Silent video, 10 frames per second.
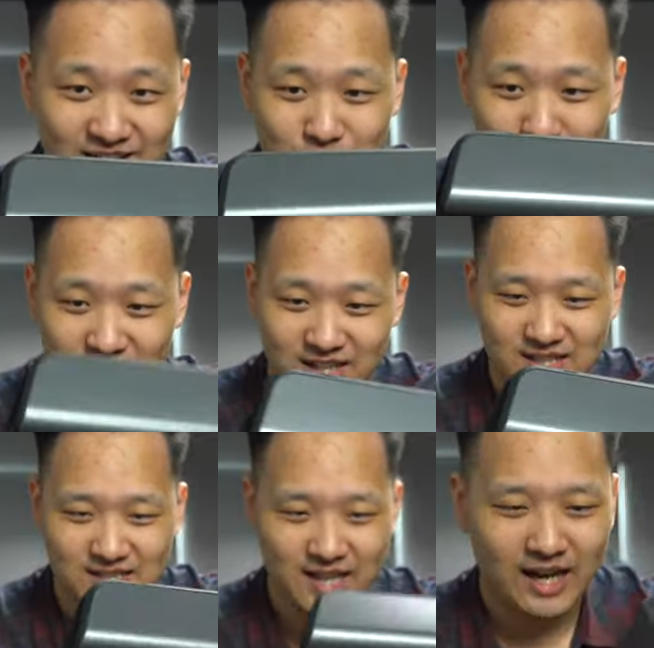so
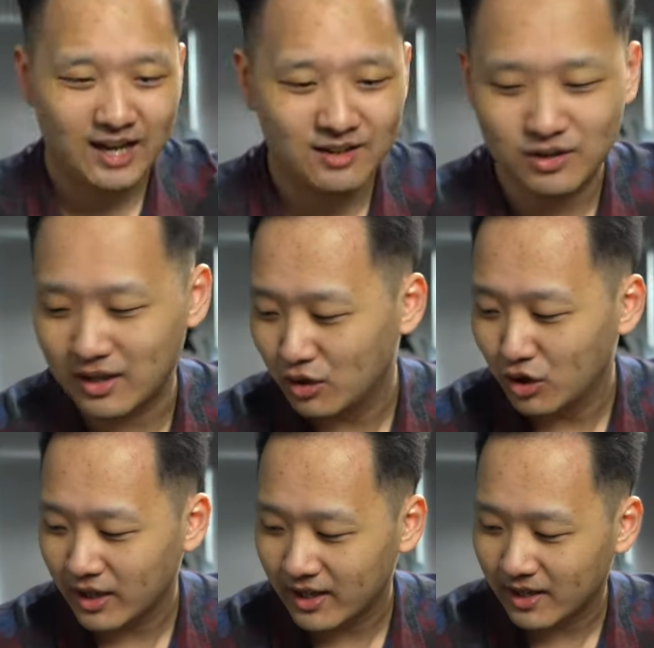this guy, you can
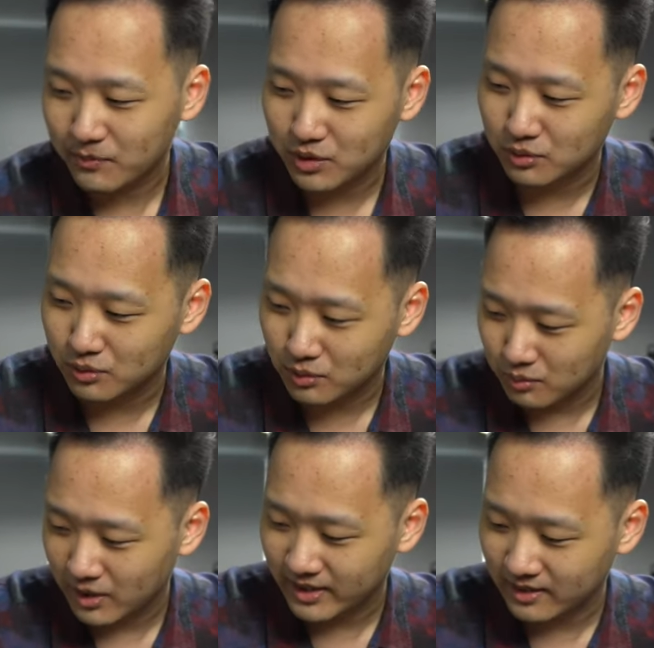hook it up to,
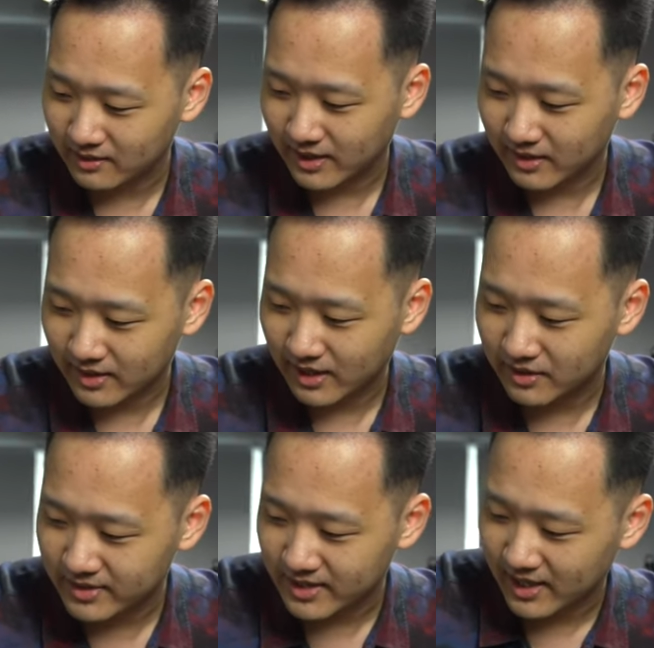I think like the
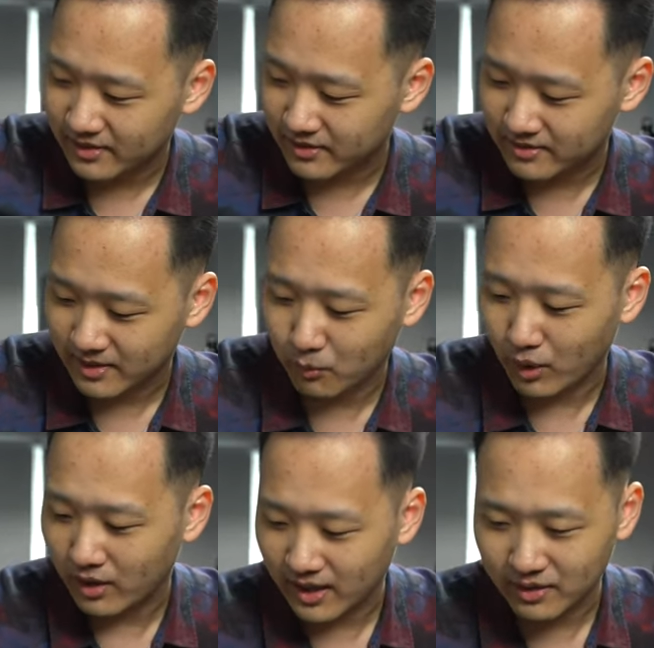underside or
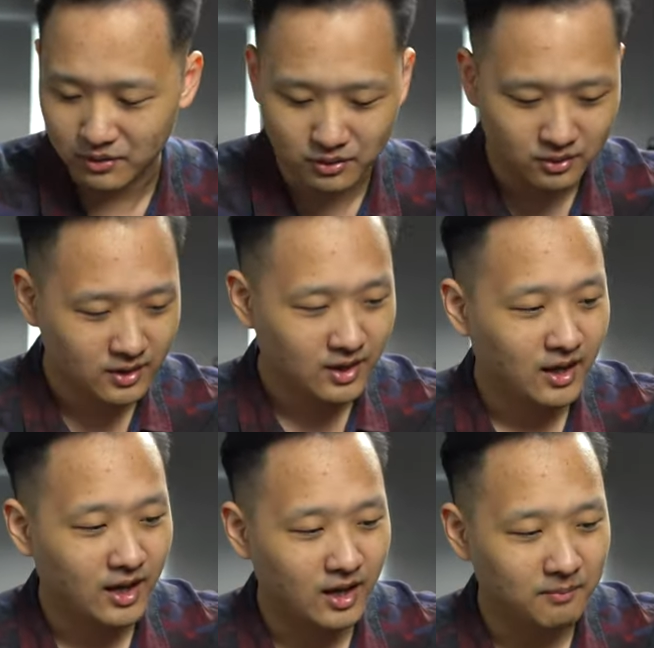somewhere, I don't know.
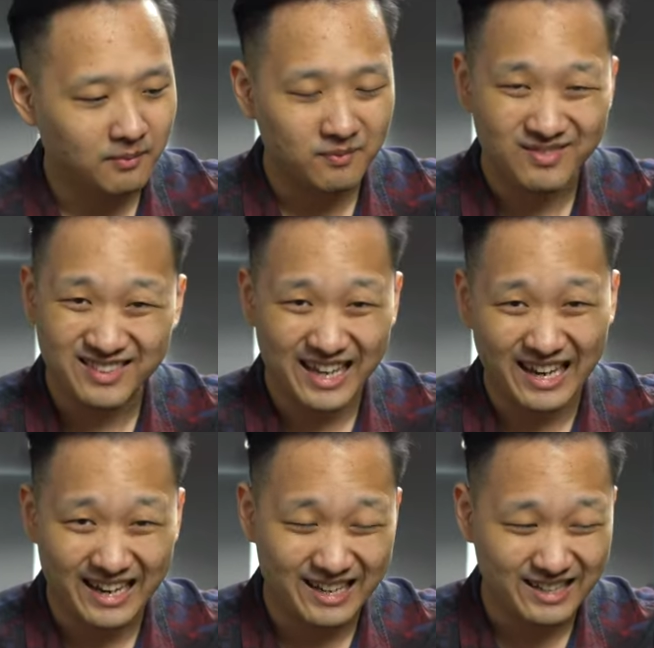Um,
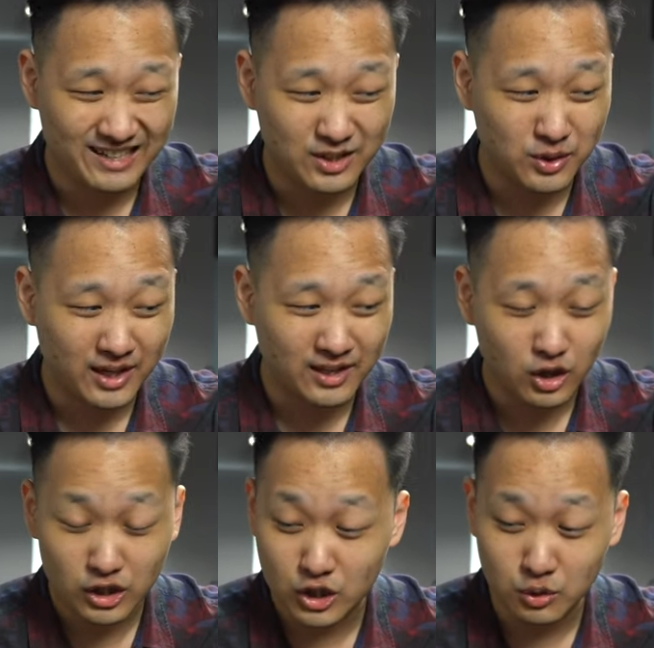and then you can
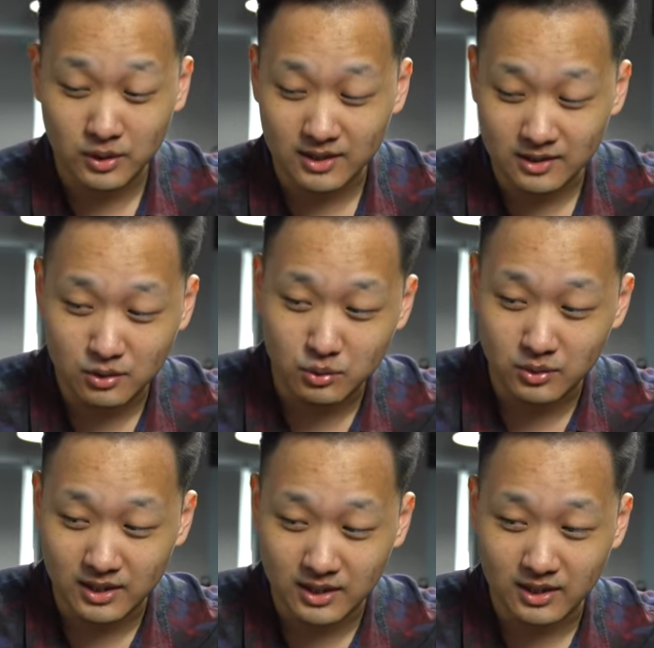tune it to
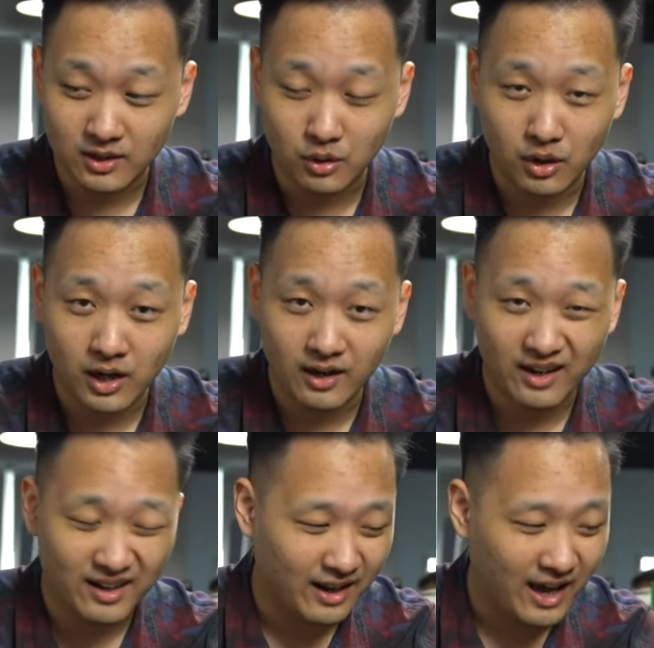the go-kart
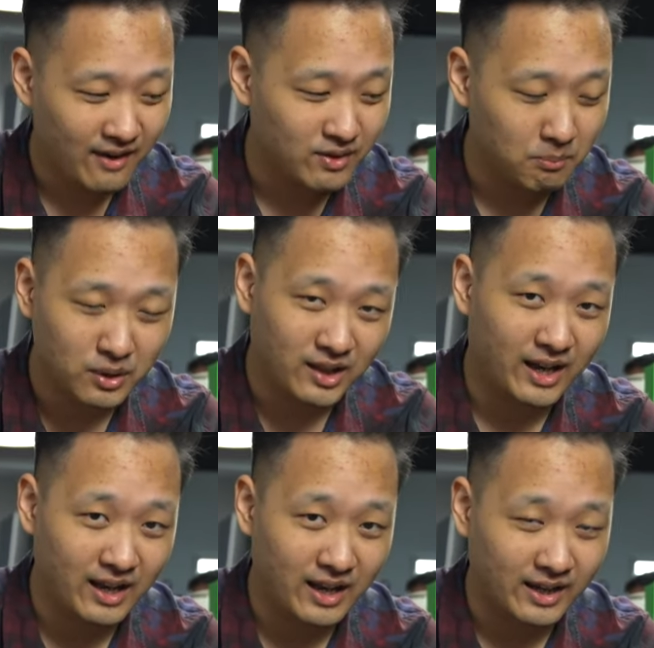and then have it
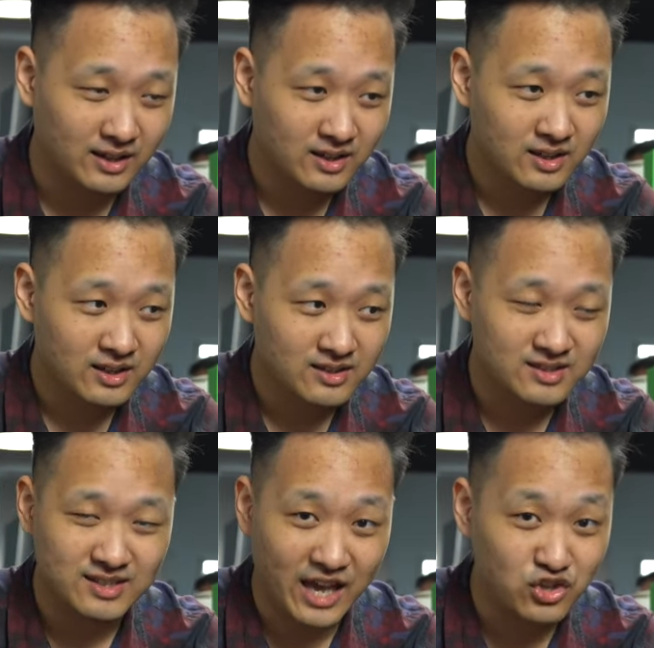play like
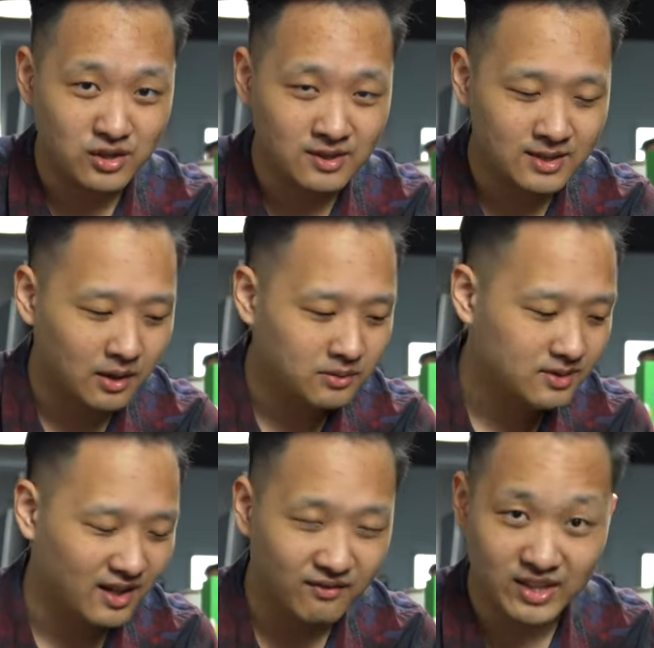engine
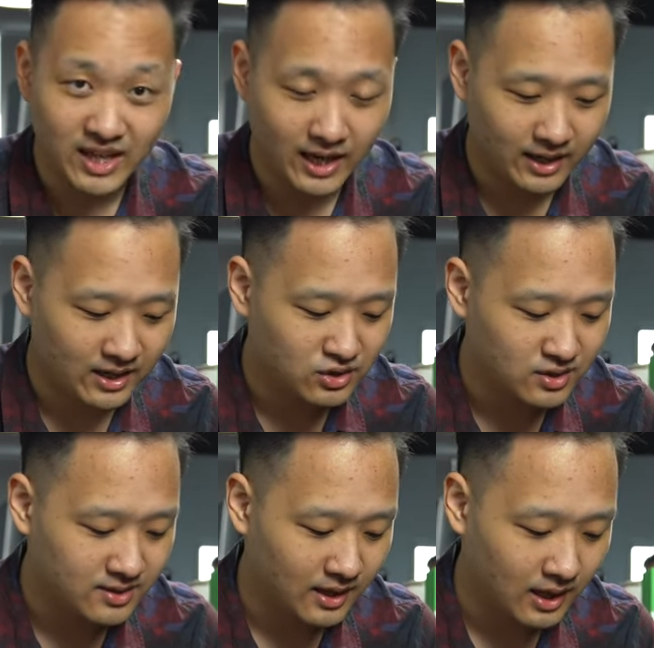sounds, like a V8
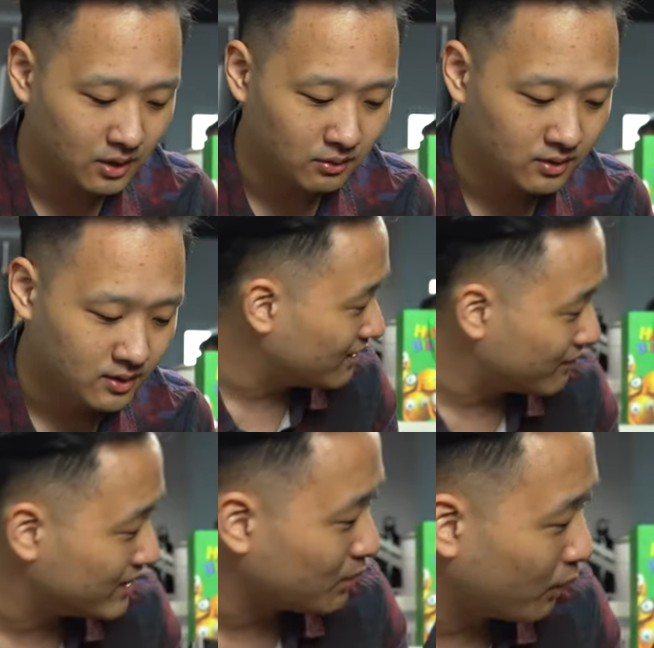engine sound, a
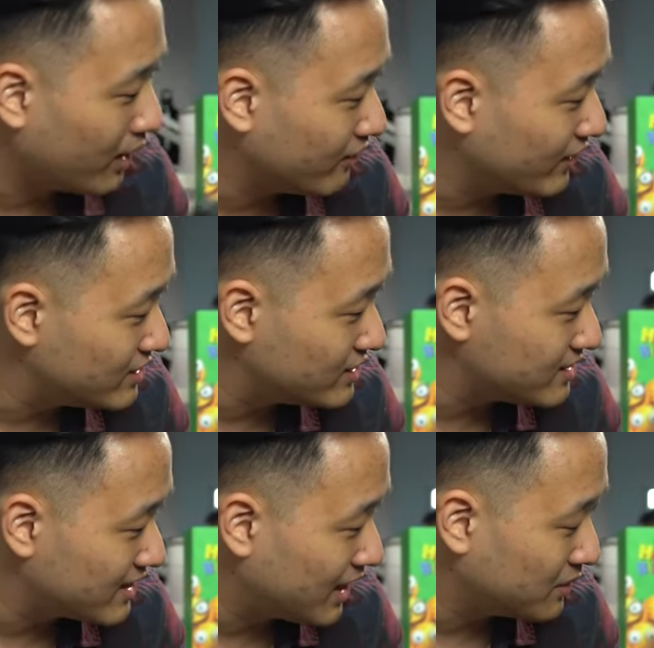V12 engine
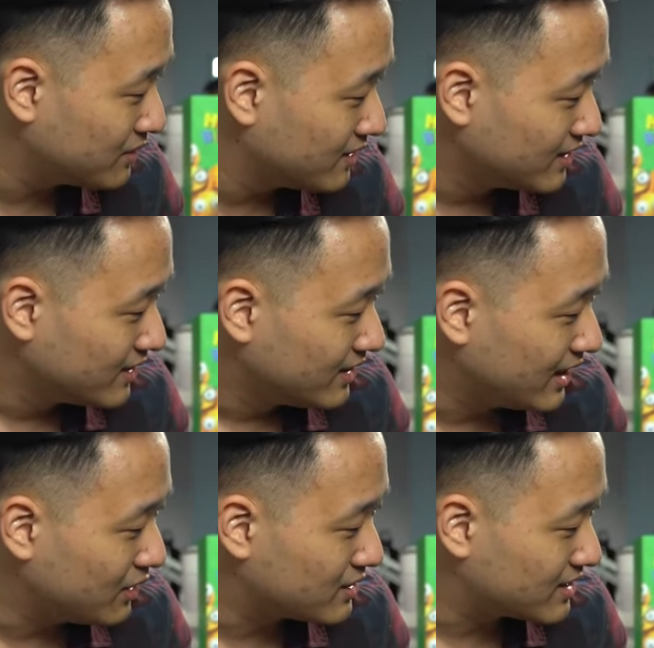sound
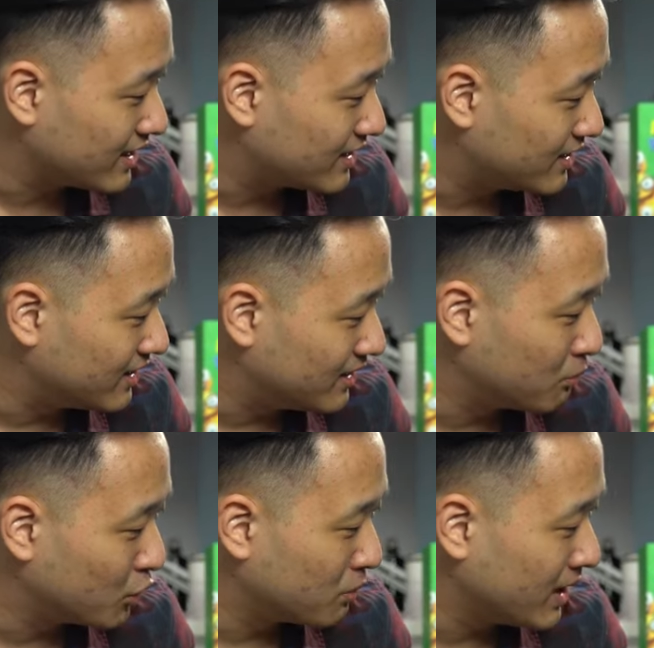that looks like a
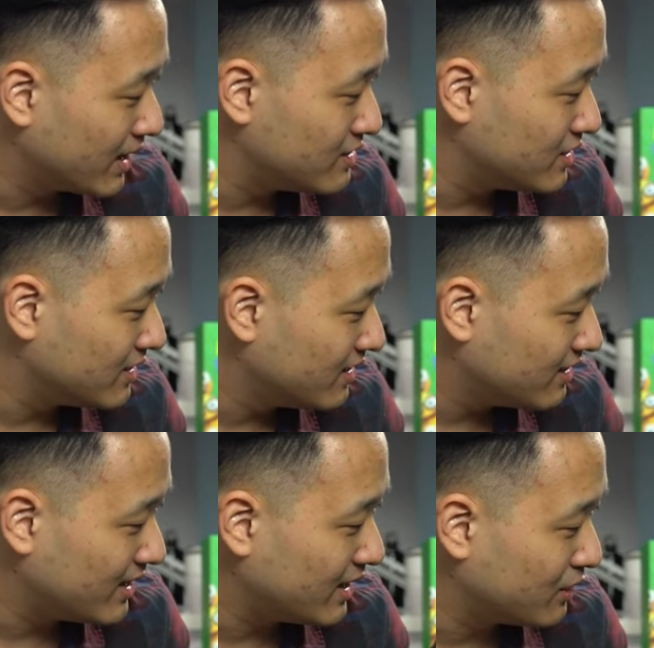motorbike engine,
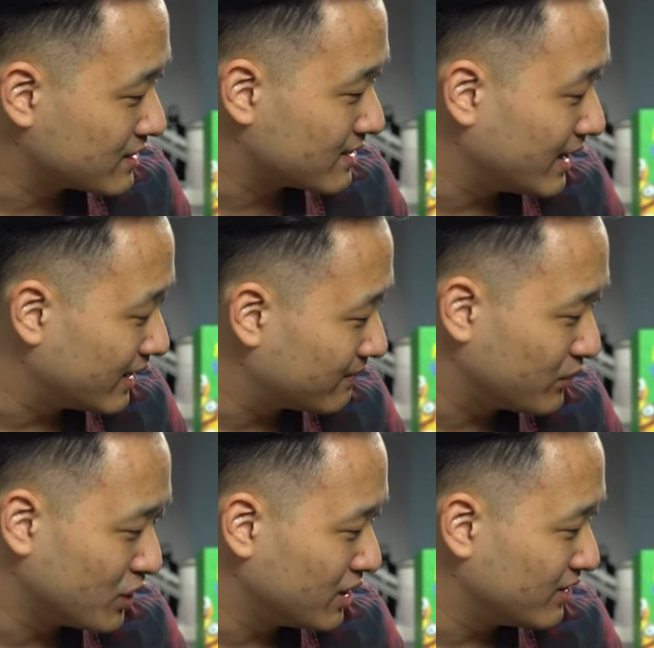that looks like
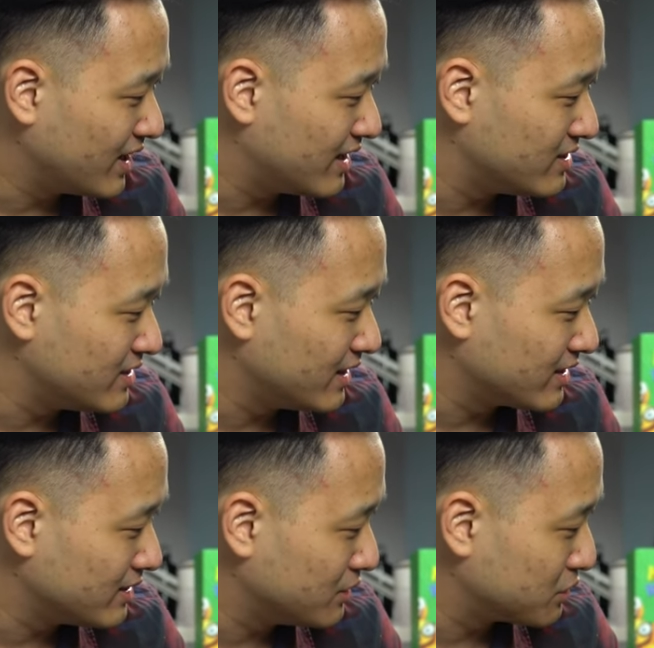not even an engine, it
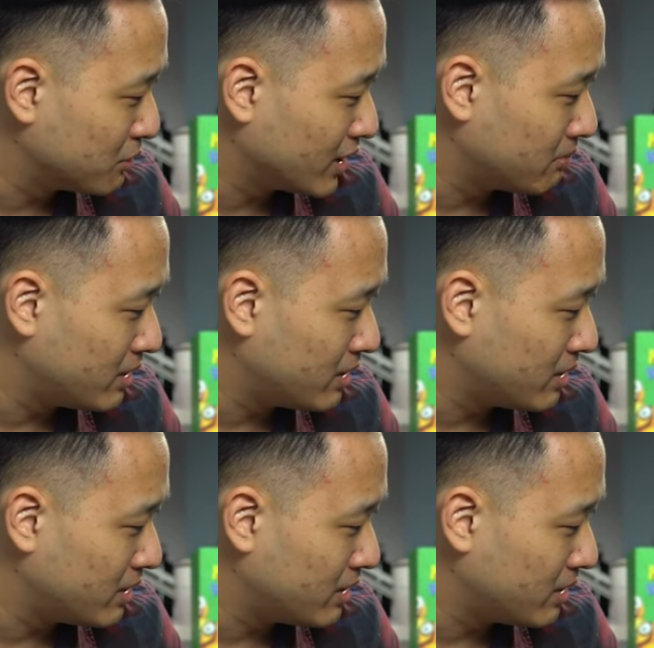actually looks more like a